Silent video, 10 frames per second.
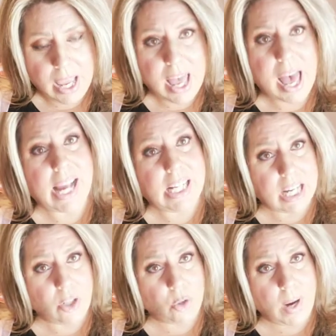I
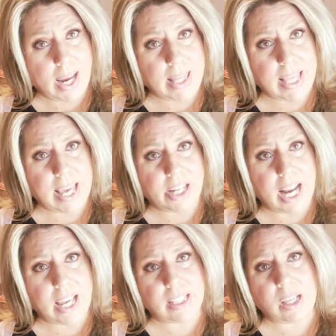did try it the other
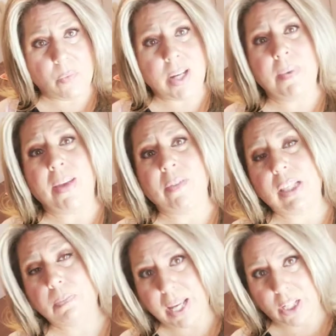day because I wanted to be able to
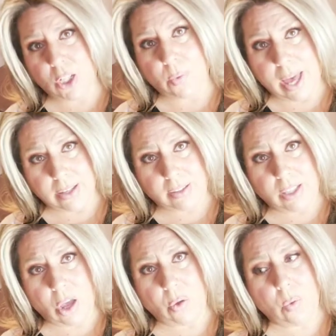speak to it.
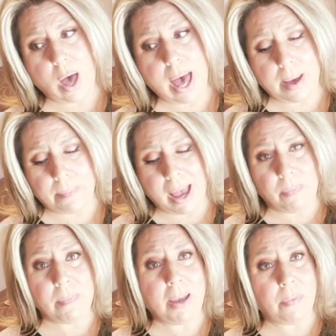So um, I,
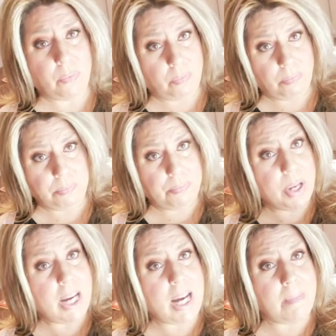my
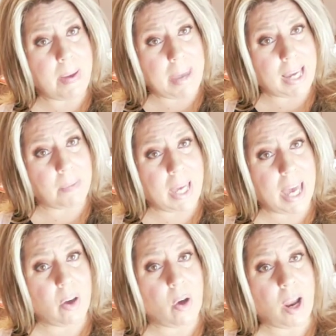put it in my makeup
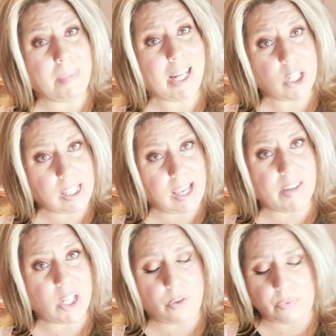kit or I might just give
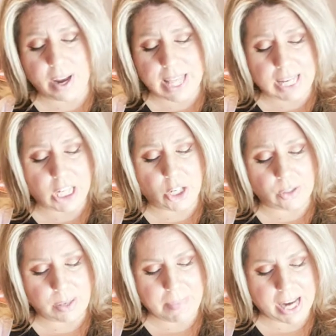it to a friend that could
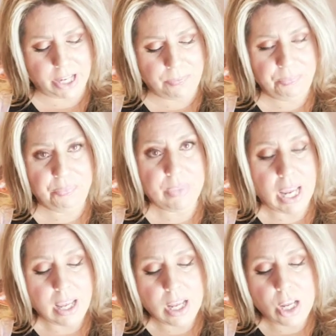use it better.
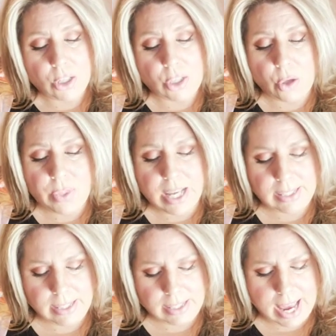So this
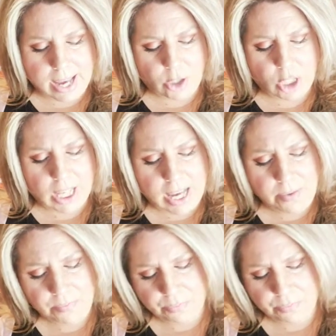is actually